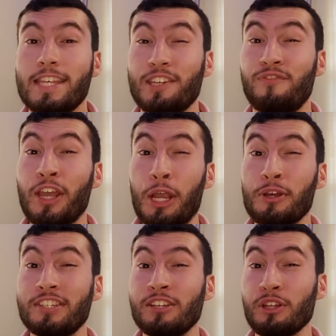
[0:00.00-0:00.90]
This figure
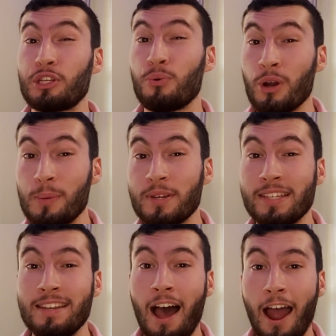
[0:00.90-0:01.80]
is nearly
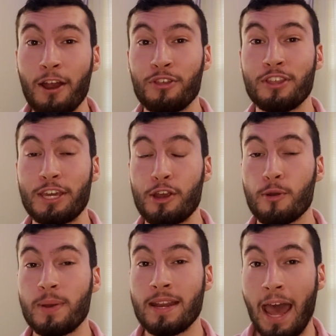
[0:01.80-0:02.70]
20% higher than the
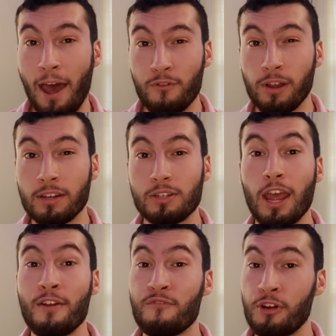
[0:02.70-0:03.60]
European average,
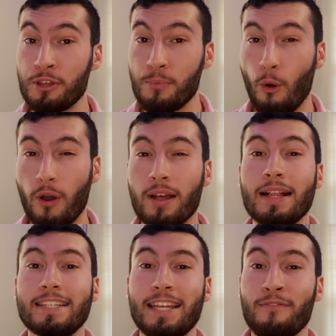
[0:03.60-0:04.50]
and furthermore,
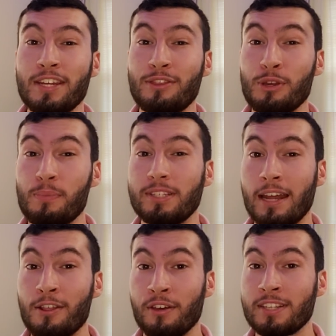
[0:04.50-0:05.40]

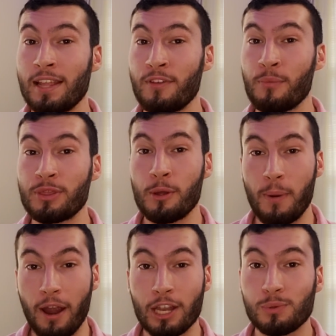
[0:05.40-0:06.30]
73% of those living with their
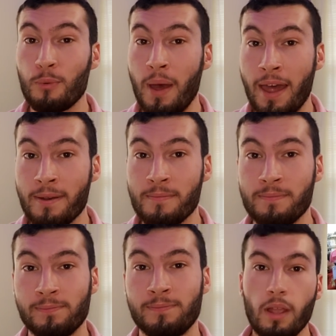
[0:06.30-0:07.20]
parents were men.
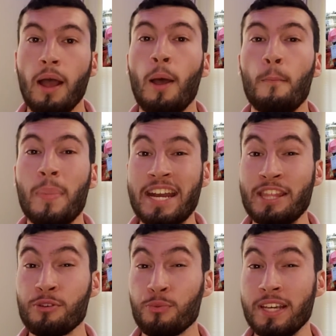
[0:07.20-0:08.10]
Many of
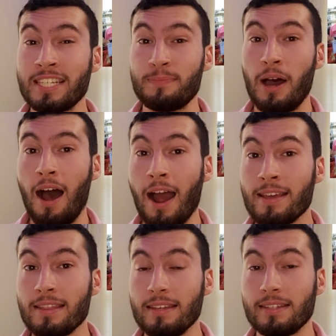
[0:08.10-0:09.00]
the reasons
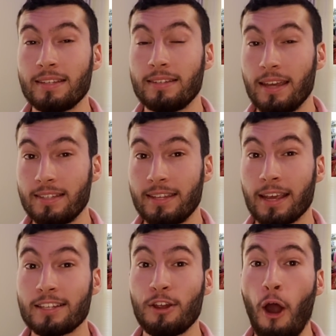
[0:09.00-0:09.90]
behind these
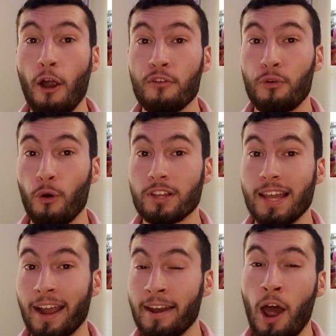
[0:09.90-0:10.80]
statistics are of course
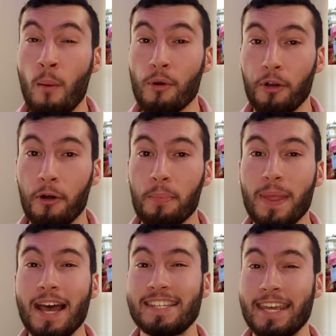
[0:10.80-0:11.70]
economical,
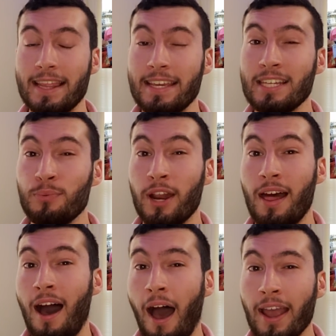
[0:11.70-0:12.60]
as Italy is one of the
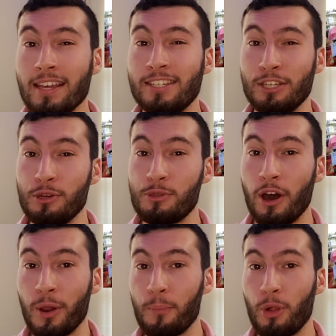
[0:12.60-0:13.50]
highest youth
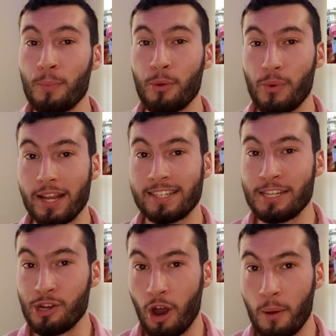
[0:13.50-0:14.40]
unemployment rates in
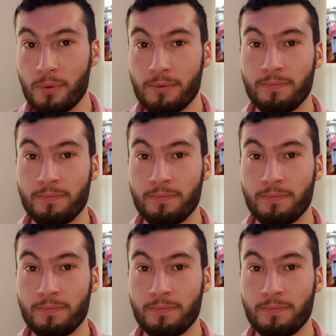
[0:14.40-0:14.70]
Europe.